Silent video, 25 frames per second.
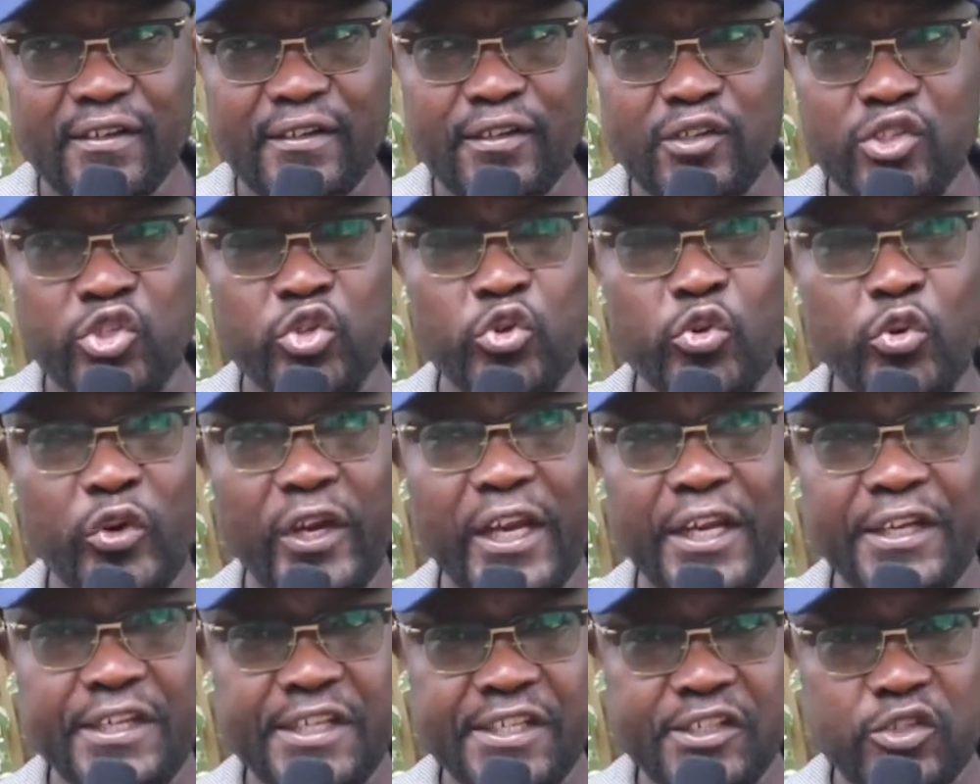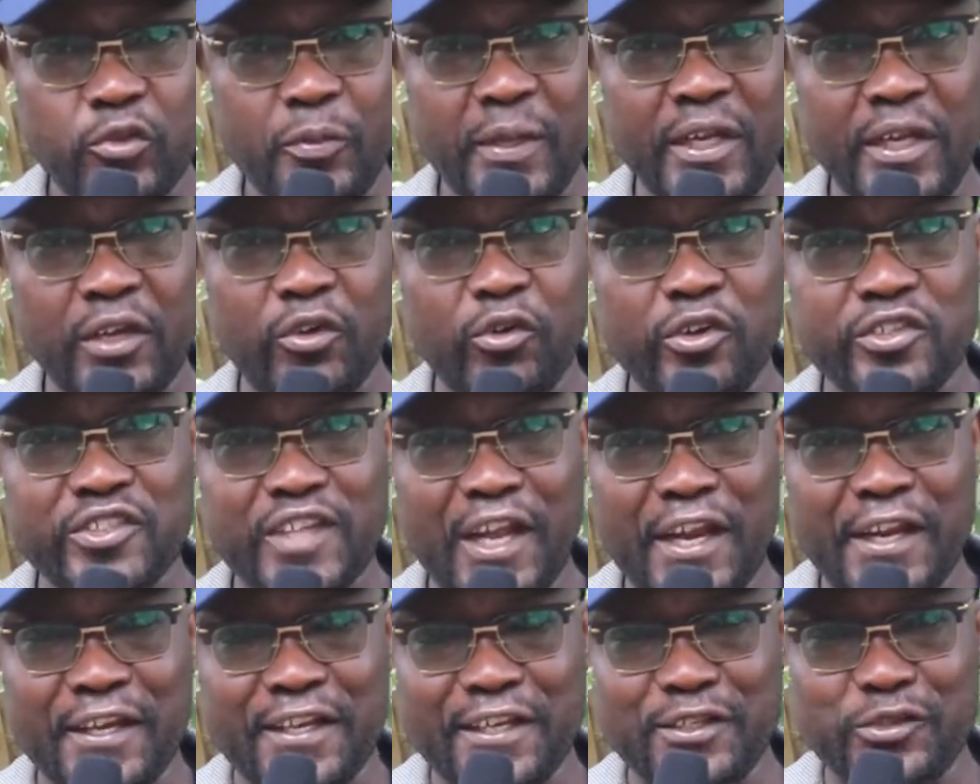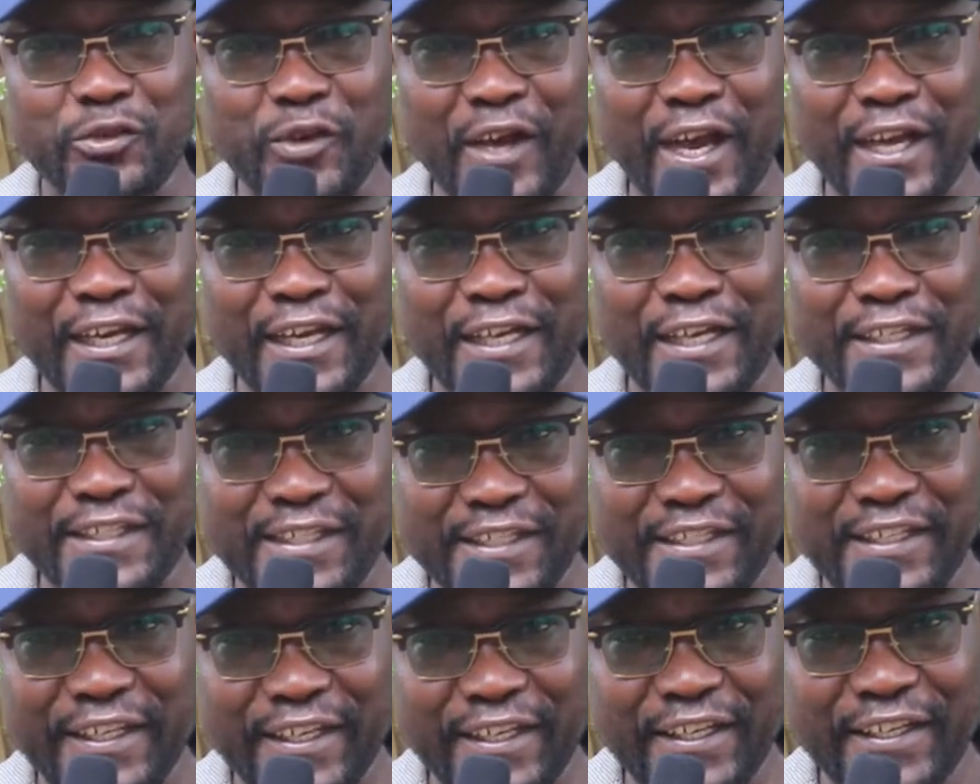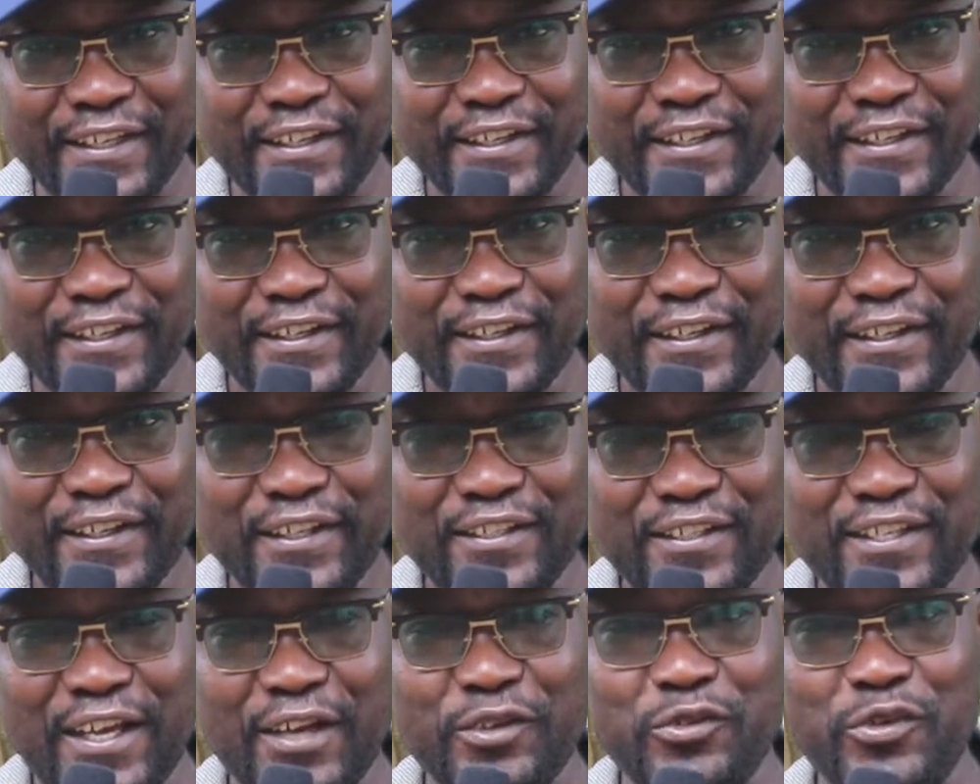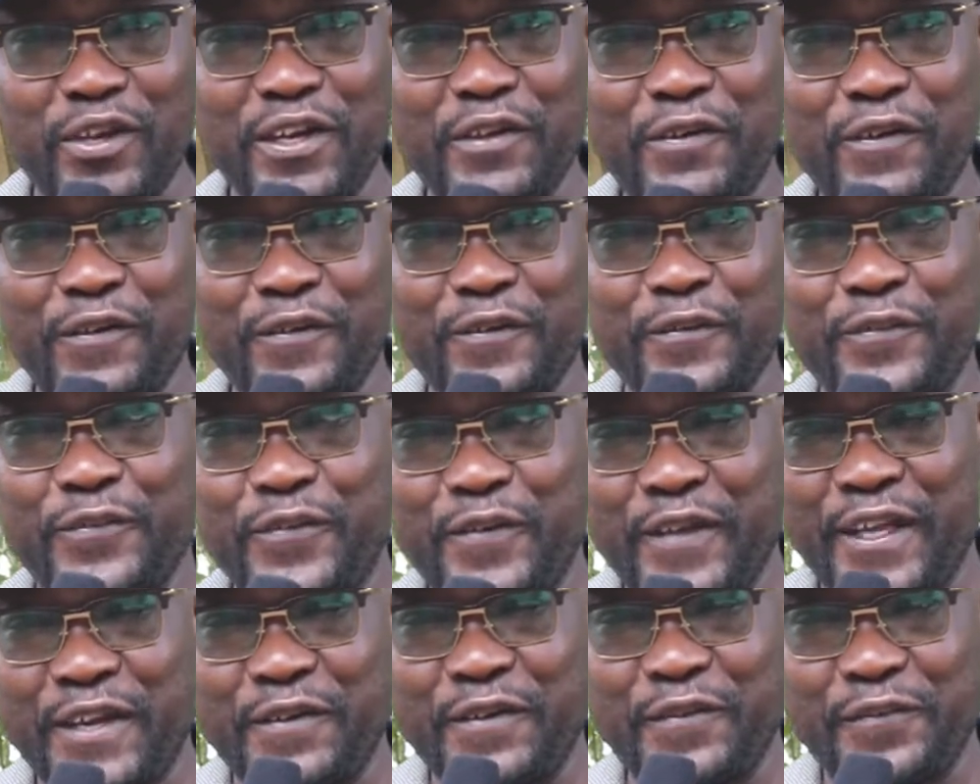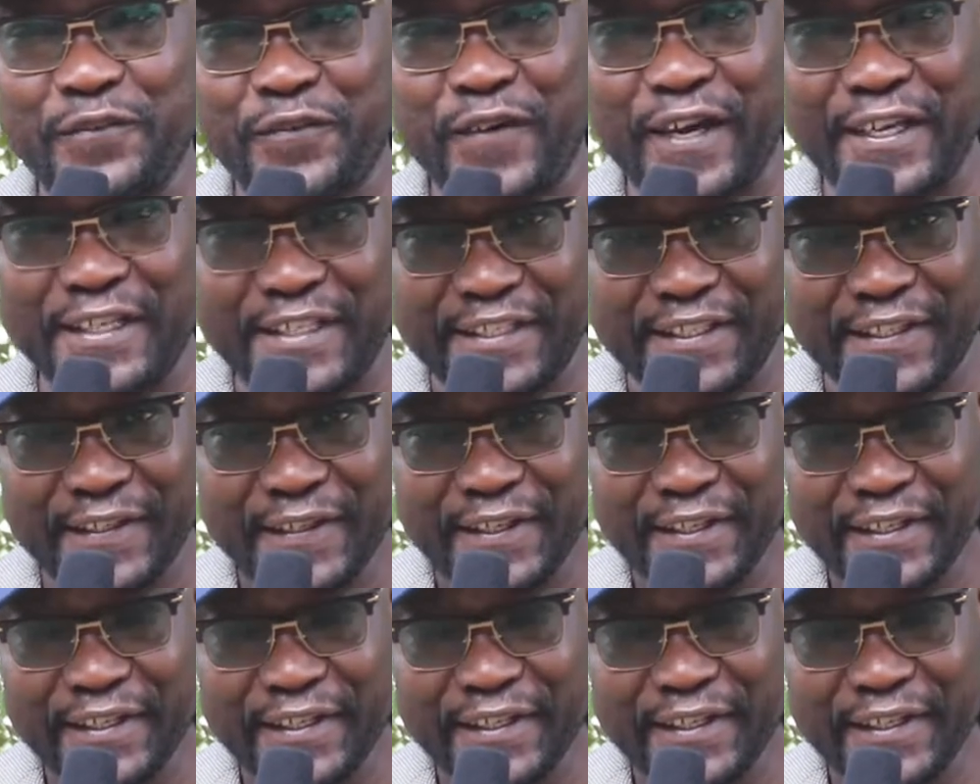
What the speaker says: do you really need to be in Costa Rica to earn a degree? It's actually very funny.